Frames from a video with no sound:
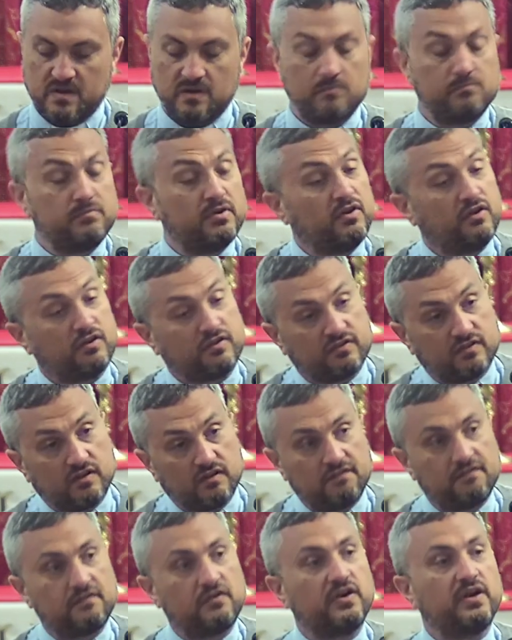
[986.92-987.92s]
But the
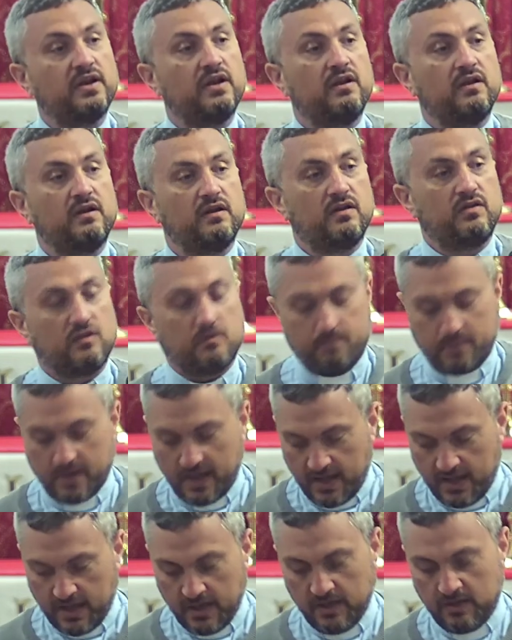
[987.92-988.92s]
suffering and the
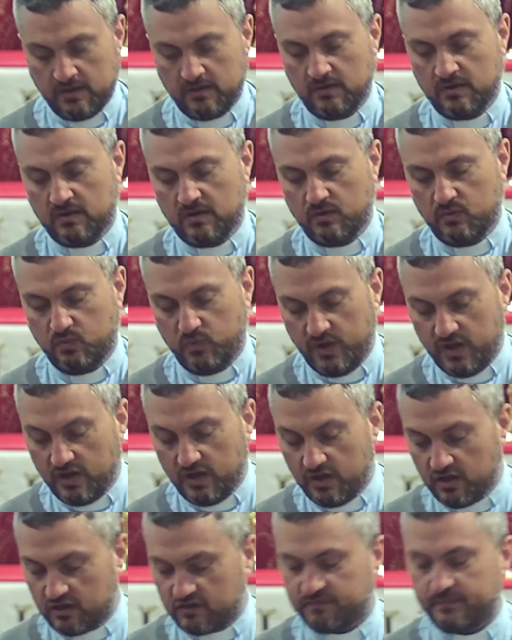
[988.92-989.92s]
pain we
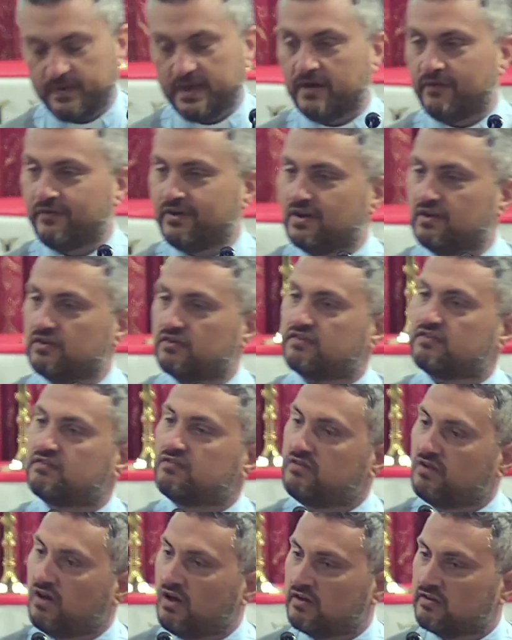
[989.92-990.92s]
experience
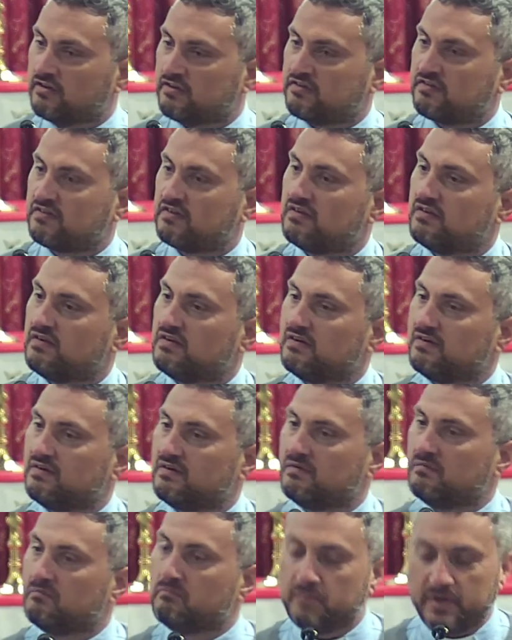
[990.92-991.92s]
does
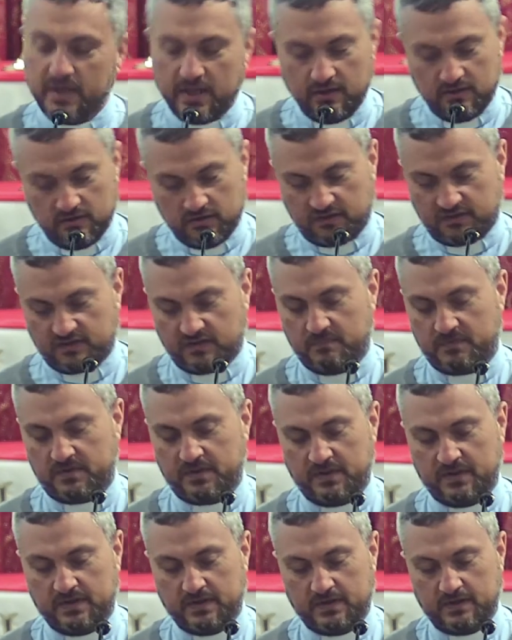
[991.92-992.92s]
mean
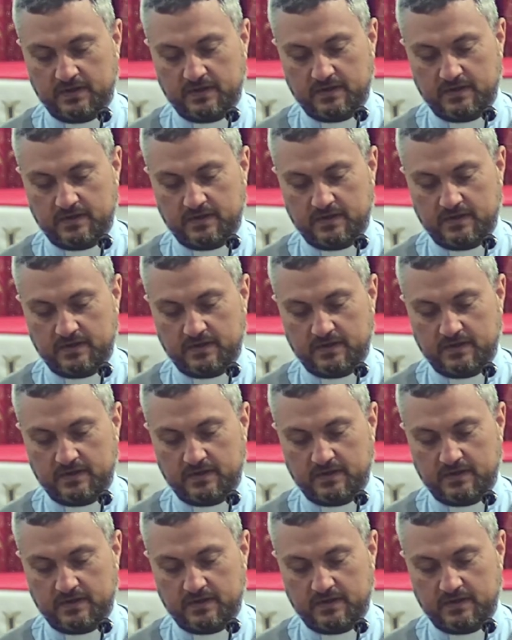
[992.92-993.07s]
something.